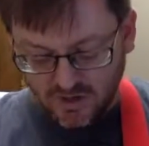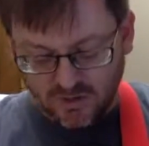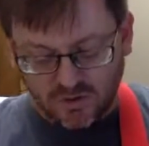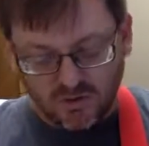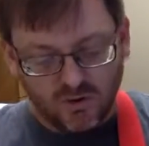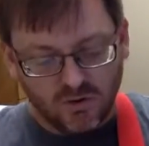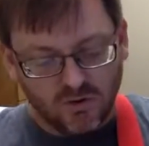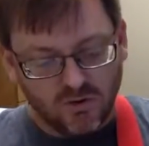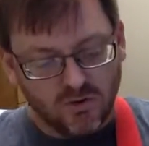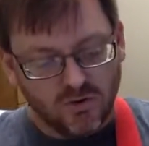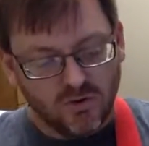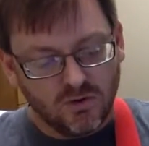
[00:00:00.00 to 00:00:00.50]

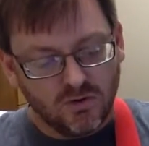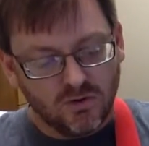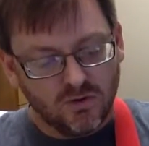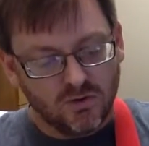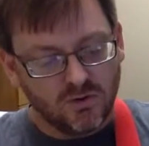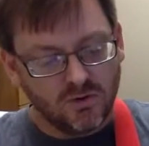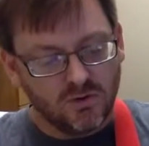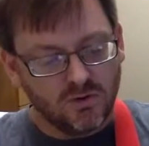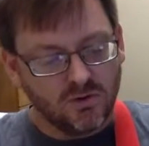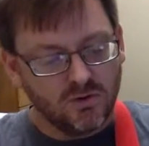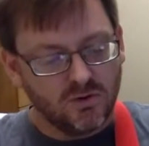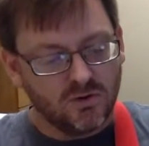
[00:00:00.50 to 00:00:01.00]

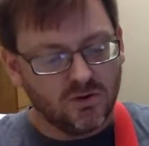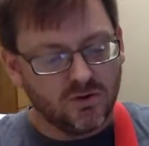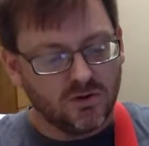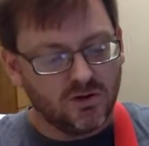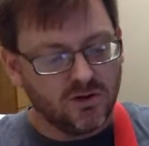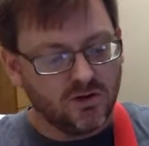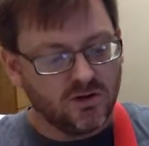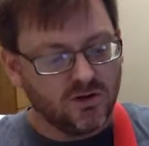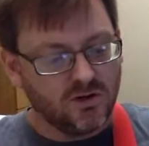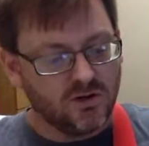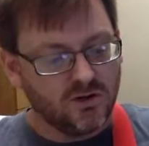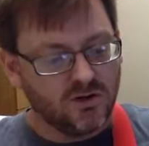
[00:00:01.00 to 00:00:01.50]

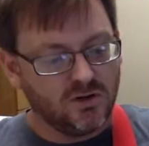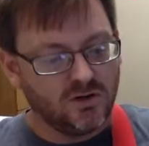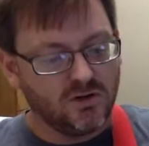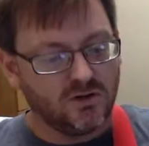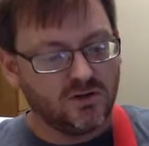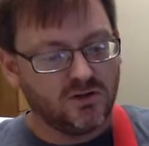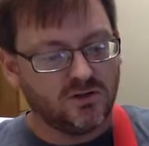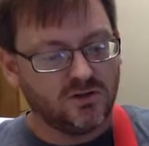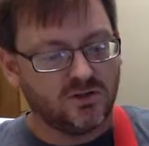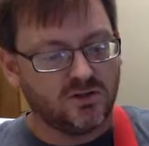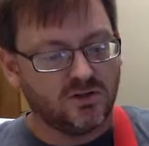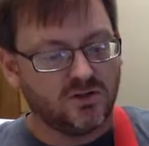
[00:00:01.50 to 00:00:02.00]

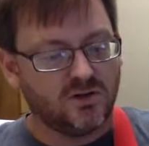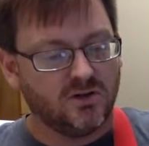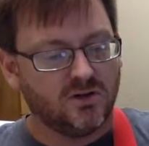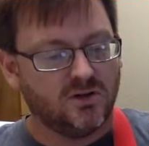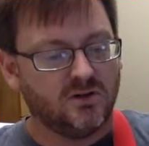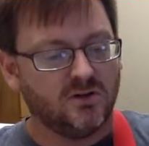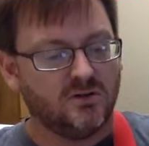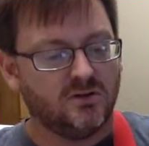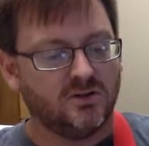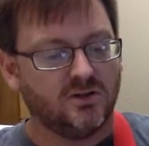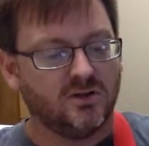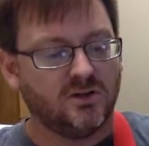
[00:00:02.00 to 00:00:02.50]

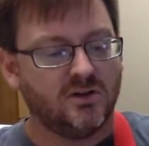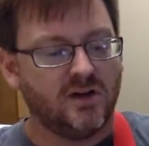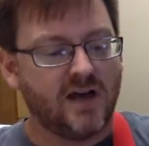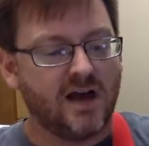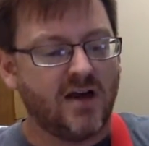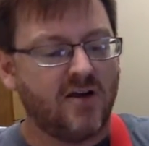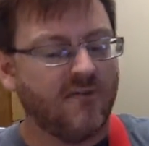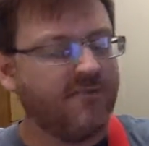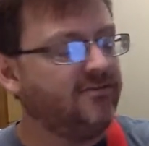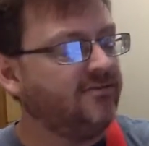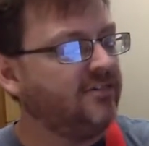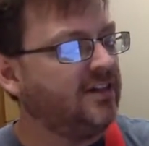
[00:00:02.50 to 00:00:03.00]
cornerstone. So
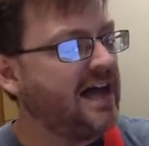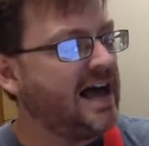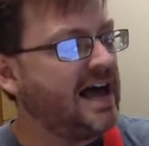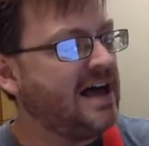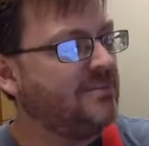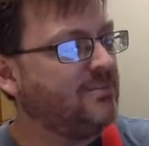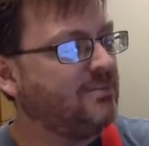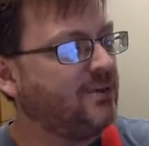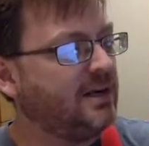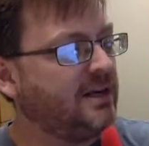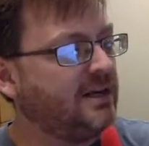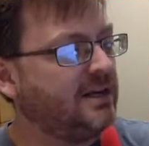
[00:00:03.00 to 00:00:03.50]
now I'm
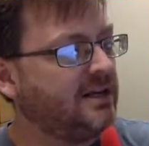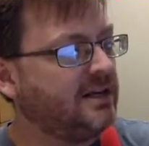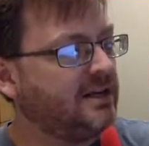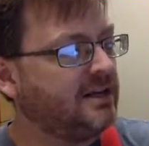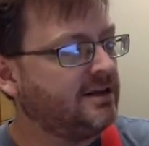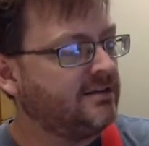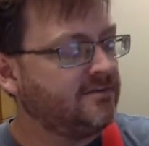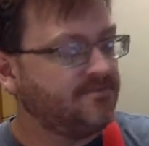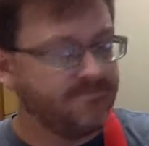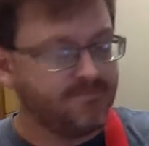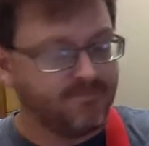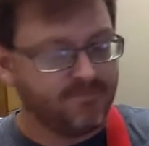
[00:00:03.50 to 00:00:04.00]
flat
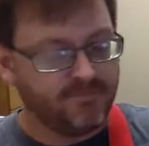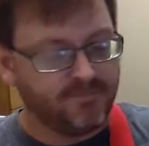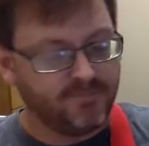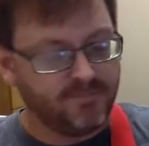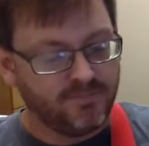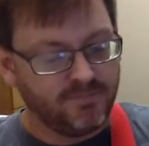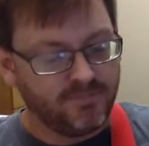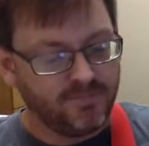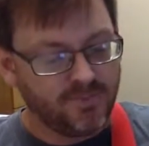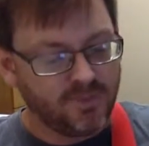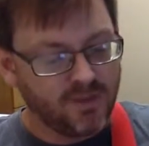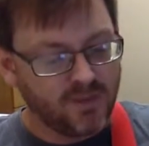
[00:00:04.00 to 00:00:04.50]
picking
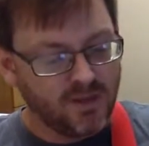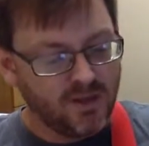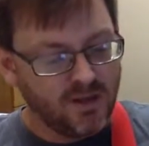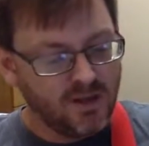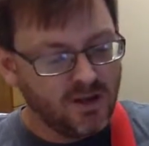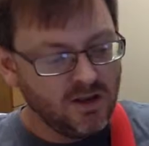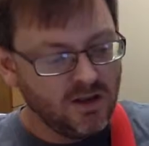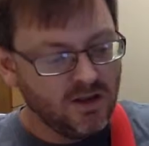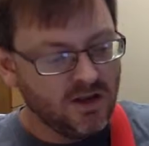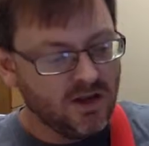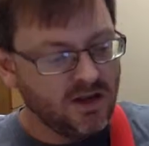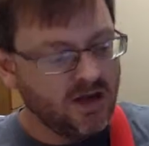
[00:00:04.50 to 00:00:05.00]

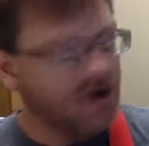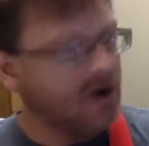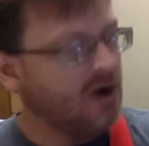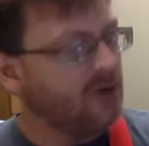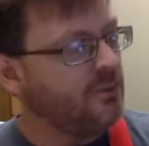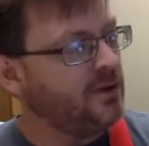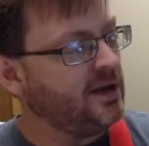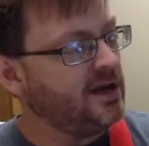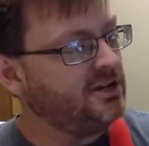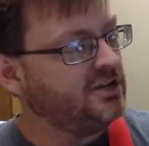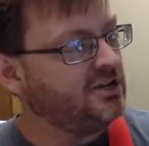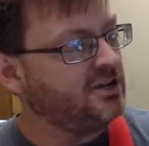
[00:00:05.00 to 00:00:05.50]
an
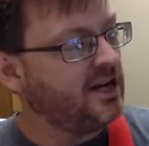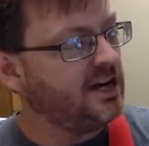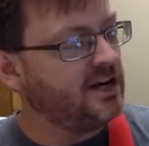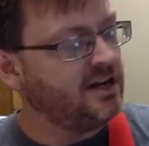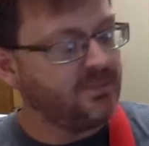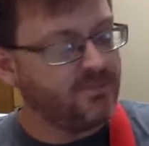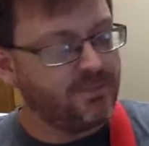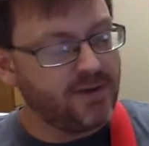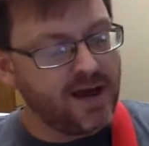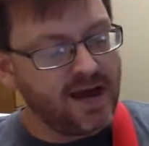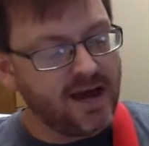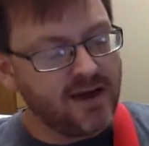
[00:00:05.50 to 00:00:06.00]

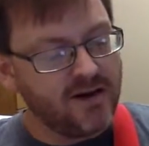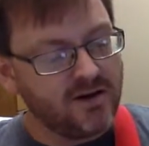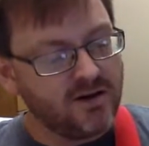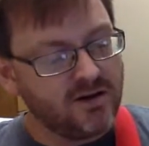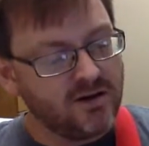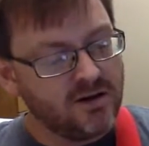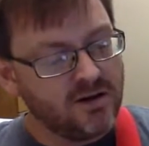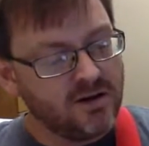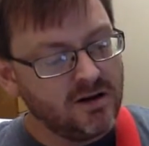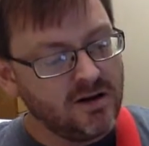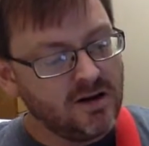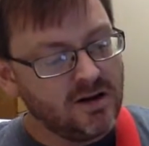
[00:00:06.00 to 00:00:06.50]
arpeggiated pattern.
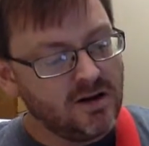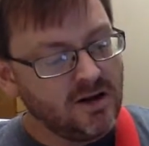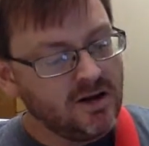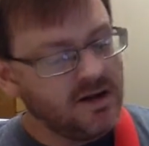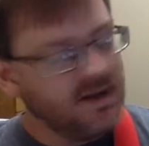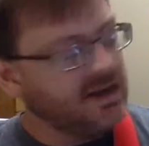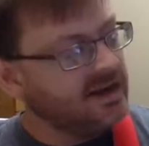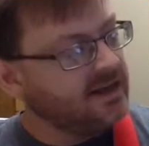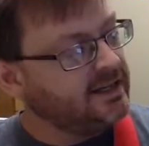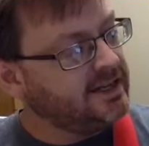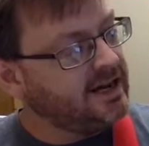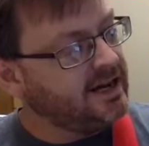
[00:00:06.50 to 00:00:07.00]

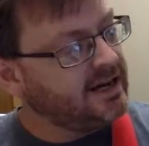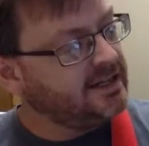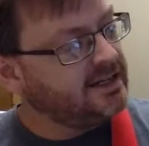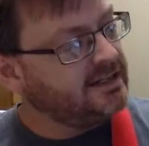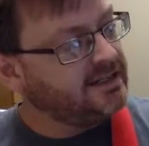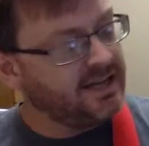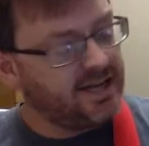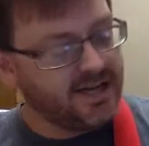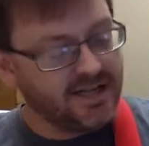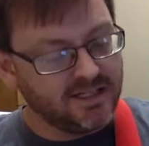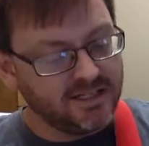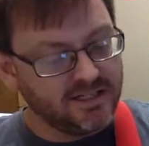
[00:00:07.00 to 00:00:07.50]
It kind of
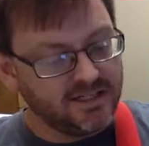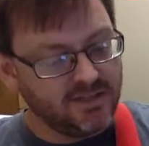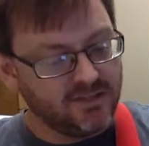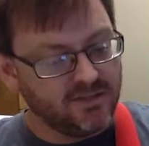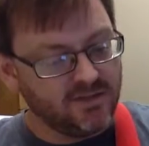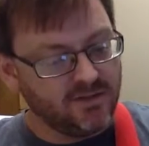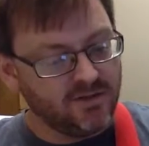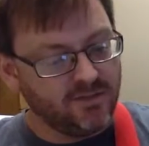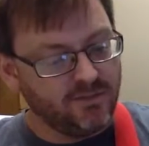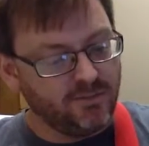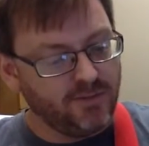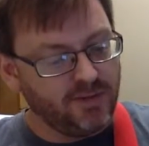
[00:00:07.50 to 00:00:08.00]
takes some
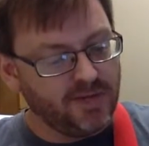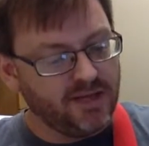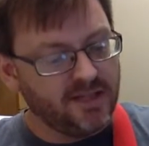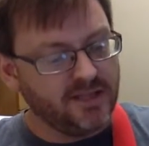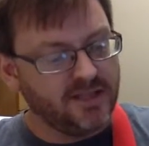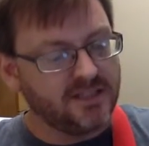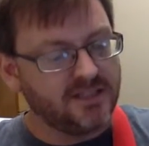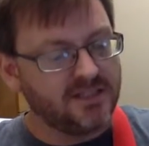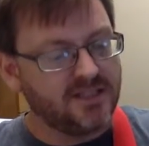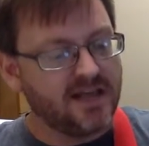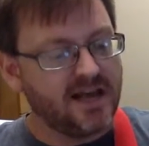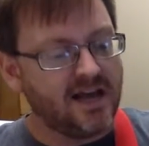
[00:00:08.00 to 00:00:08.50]
of the
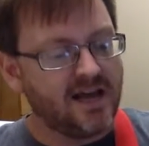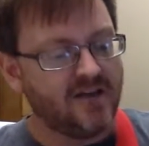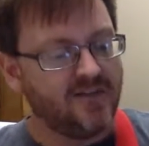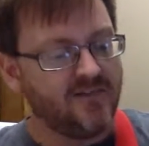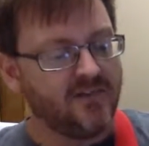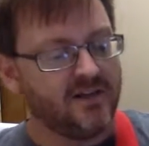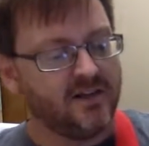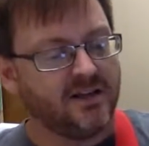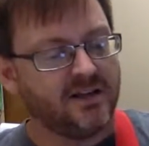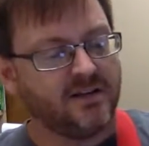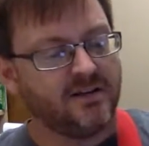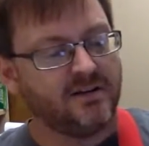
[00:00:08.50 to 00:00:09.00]
bigness out of
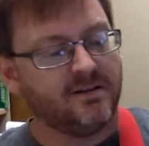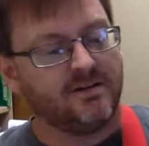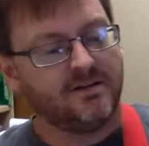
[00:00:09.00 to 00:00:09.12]
it.